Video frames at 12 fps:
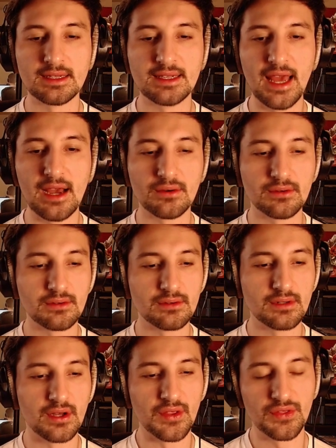Now,
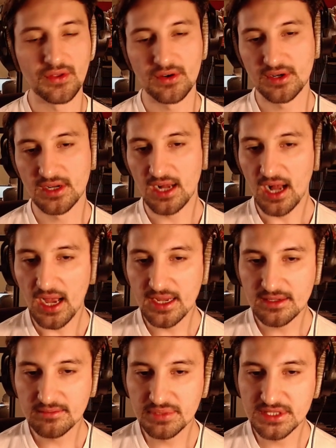a third
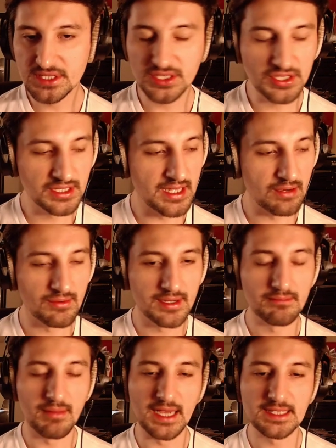kind of position that
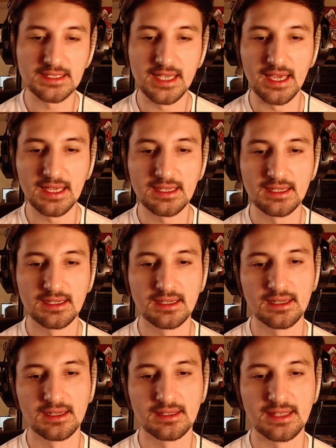one might take
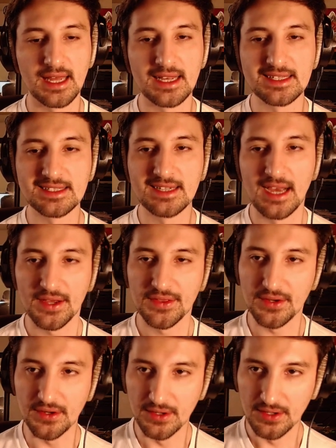that is
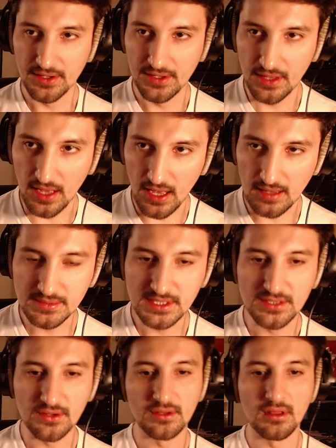neither
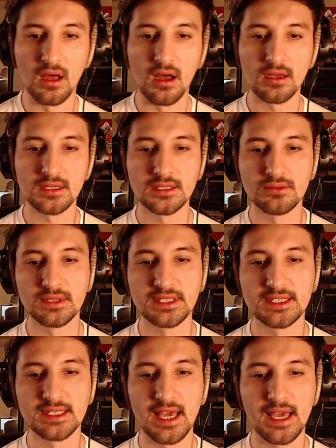Hobbes or Locke's would
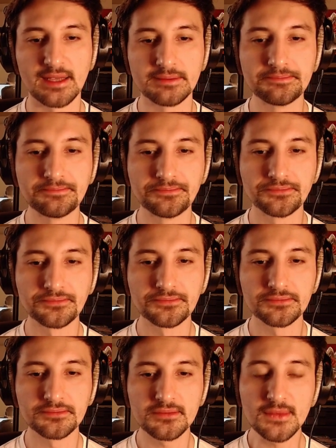say,
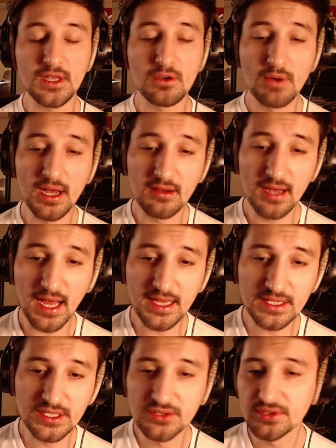well, I
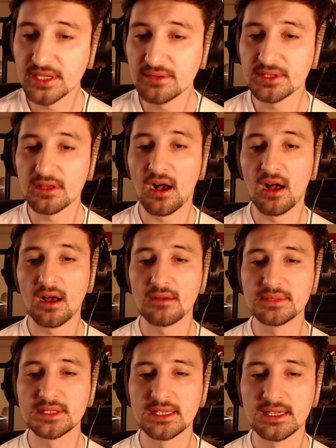agree with
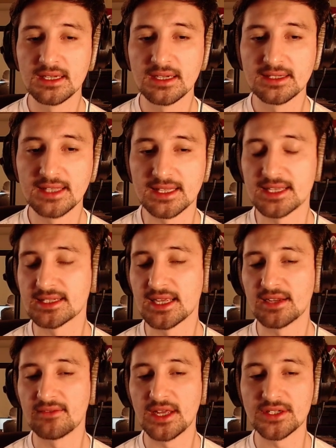Hobbes that the
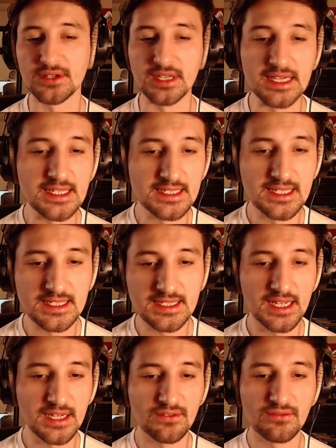state of nature is a
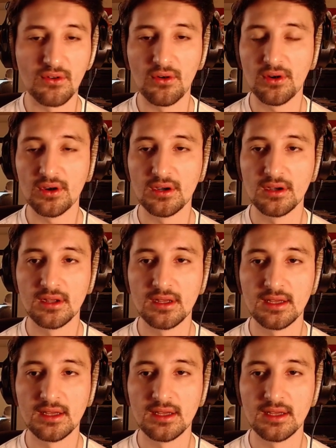state of war,